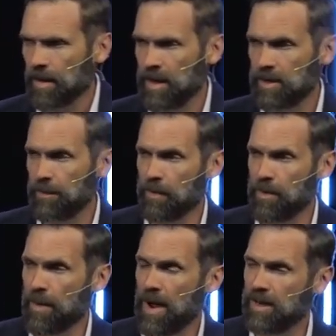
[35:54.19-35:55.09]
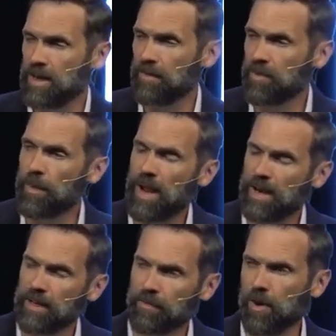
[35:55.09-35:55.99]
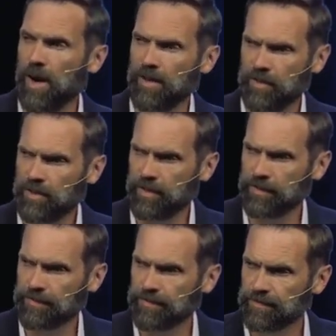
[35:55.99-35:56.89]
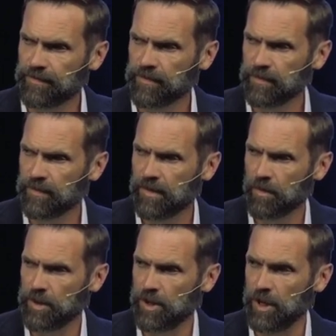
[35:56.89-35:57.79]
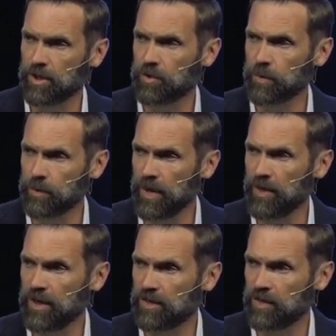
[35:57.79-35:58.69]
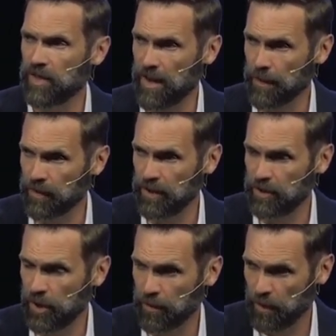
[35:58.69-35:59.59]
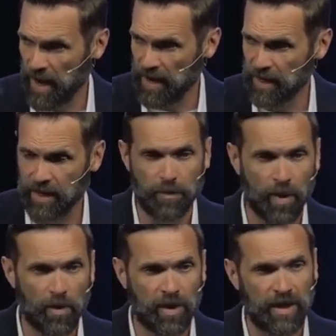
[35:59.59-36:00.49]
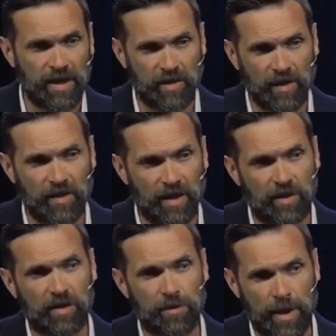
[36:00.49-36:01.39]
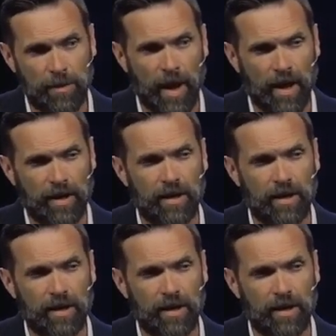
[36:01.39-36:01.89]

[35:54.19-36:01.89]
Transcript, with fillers: and to be reminded of the body of Christ. When Jesus was with his disciples, he took bread and he broke it and he said, This is my body